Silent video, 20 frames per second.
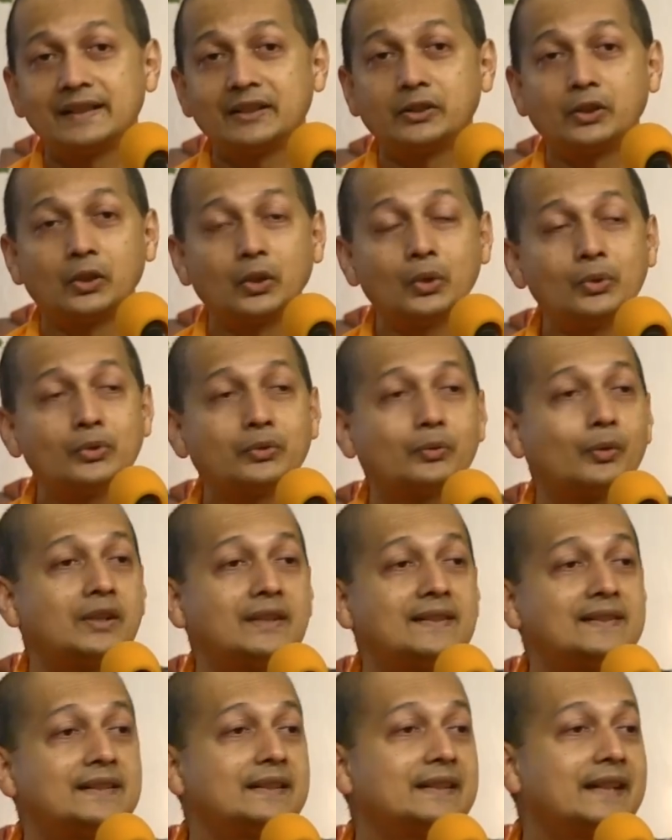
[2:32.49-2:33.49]
that grows?
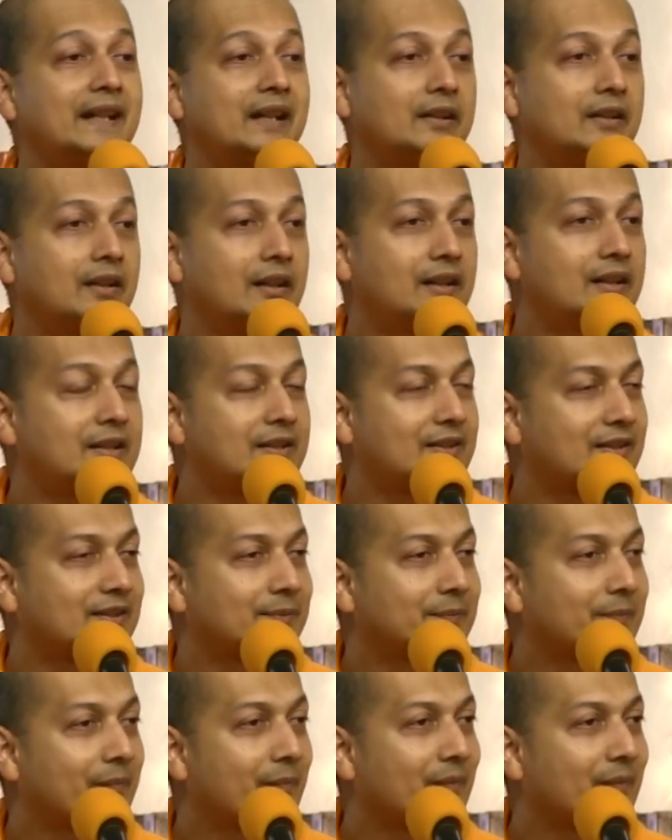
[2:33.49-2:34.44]
What is it that learns?